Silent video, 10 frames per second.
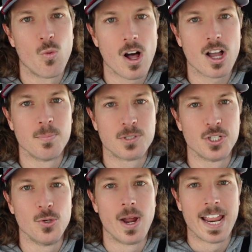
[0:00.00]
Welcome
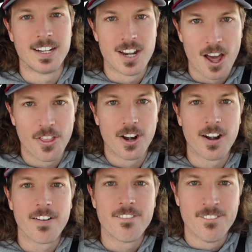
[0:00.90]
to
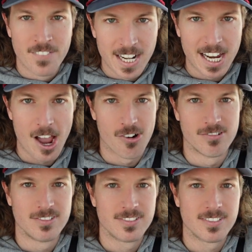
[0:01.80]
another video.
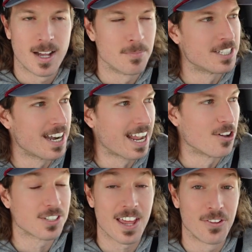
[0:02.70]
I'm sitting
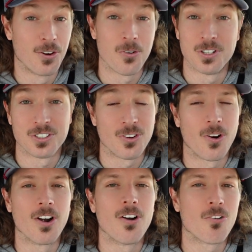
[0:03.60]
outside the grocery
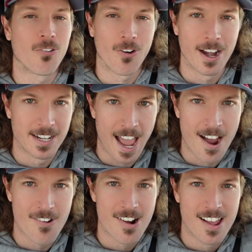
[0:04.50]
store right
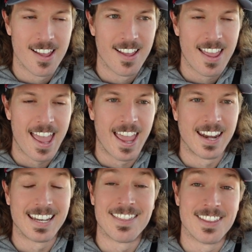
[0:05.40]
now,
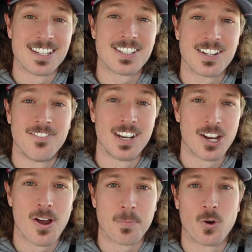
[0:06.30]
and in this
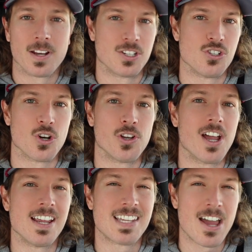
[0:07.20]
video I'm going to show you
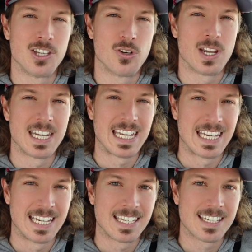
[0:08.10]
guys how you can
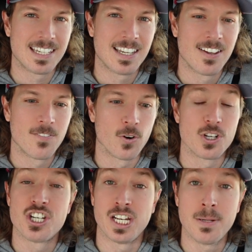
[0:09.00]
eat for
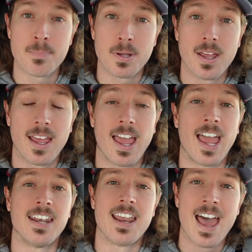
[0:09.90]
cheap
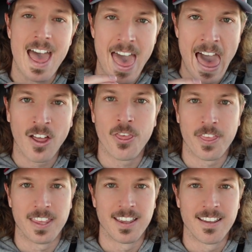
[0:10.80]
and
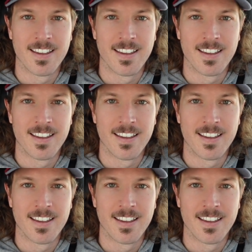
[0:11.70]
healthy.